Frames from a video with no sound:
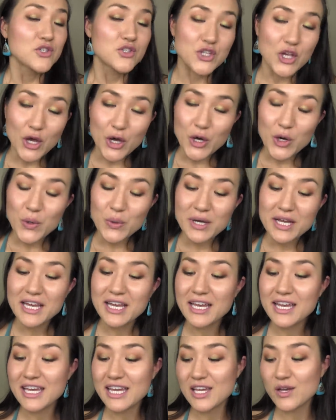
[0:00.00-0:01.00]
So
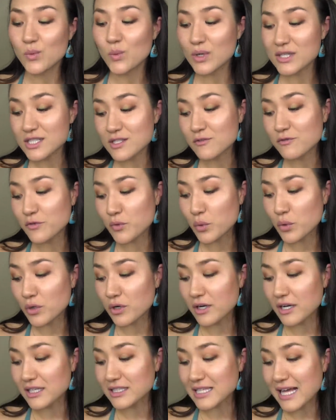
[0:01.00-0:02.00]
it wasn't
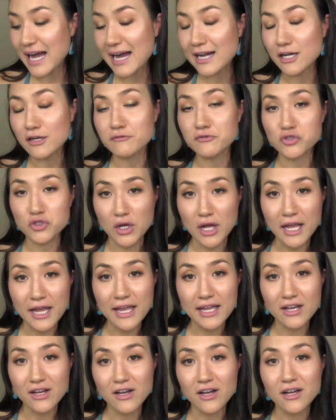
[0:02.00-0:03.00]
for a lack of
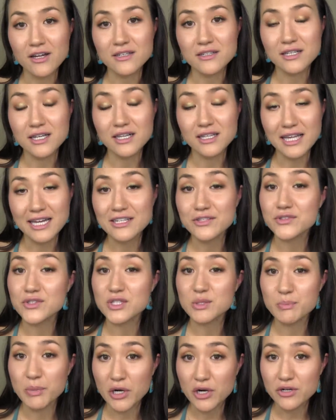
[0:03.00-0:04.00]
trying on
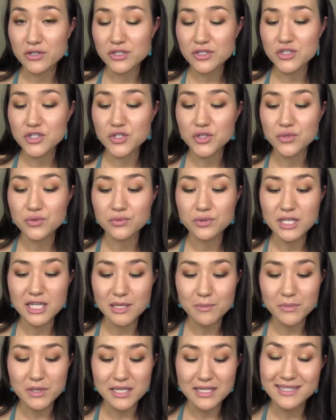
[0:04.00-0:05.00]
Kaleidos' part to
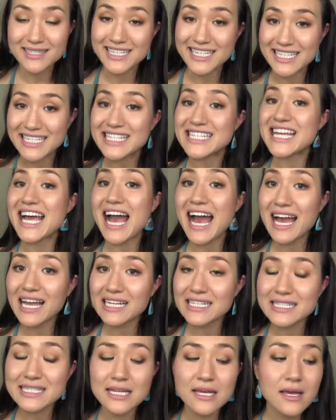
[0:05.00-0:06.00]
keep these
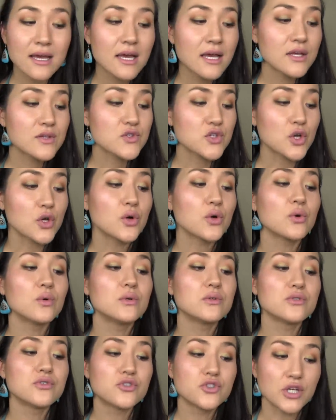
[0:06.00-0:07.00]
intact.
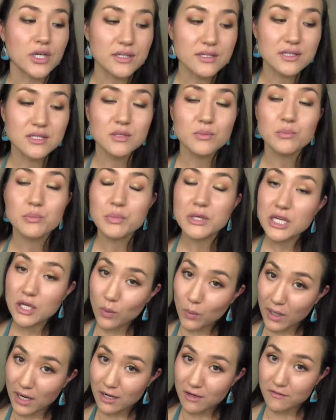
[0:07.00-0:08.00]
So just be
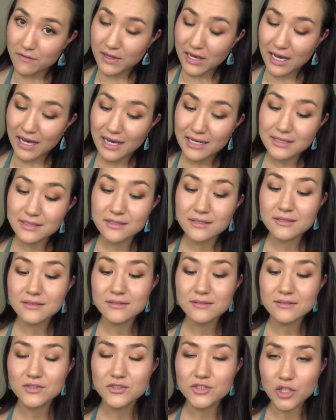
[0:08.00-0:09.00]
aware of that.
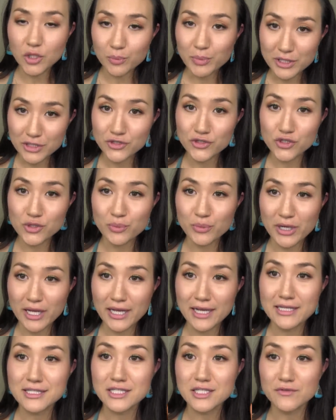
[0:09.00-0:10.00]
Don't be too
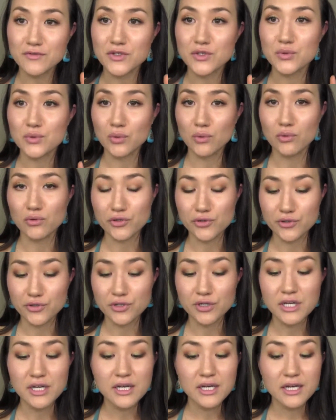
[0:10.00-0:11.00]
surprised if you
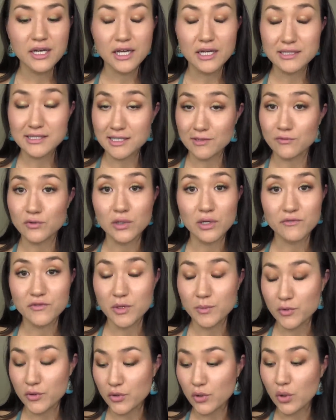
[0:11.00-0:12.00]
order uh, several of
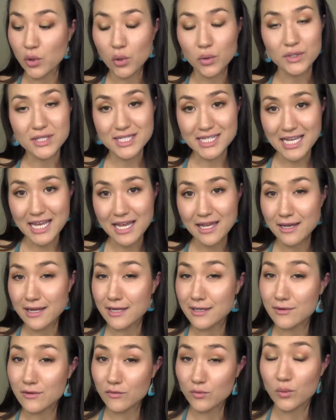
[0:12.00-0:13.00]
them or the whole set
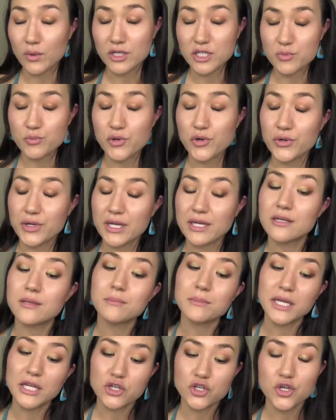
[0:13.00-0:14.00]
and if one's
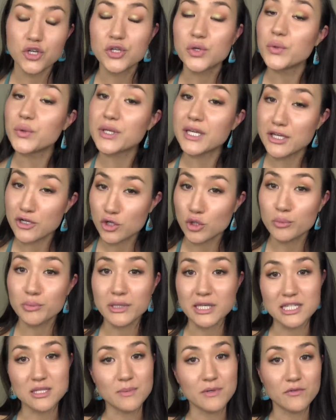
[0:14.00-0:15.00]
broken, make sure you get your
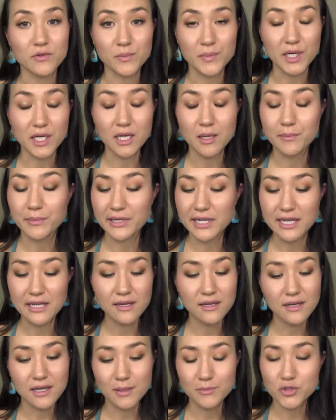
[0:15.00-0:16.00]
replacement from the
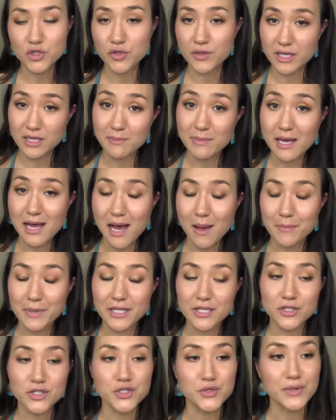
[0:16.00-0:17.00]
company. I'm sure they'd be
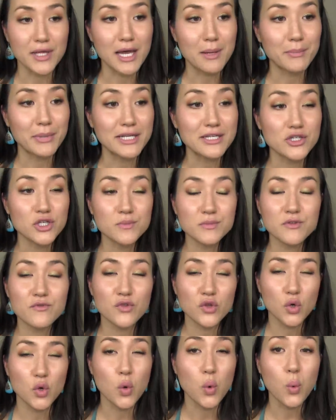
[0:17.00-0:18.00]
happy to do that. But in terms
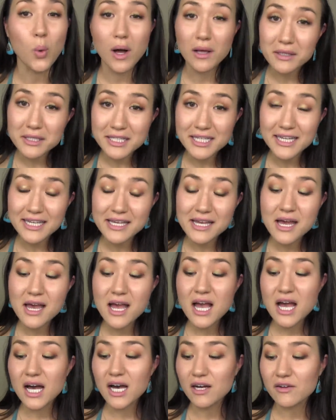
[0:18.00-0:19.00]
of the quality
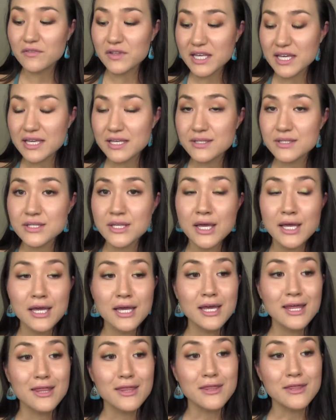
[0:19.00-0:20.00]
of these,
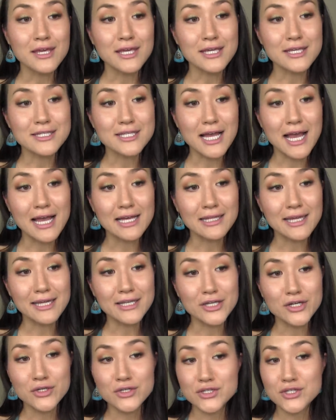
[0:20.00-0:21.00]
these
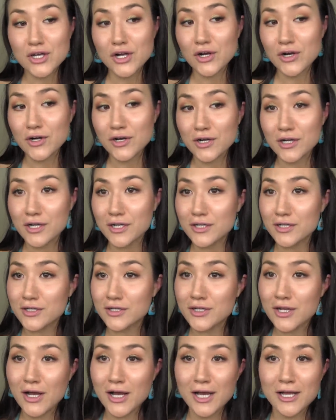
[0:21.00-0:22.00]
highlighters are
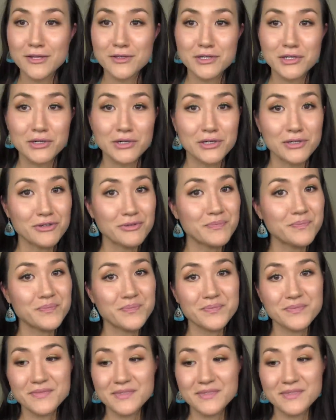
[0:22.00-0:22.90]
not your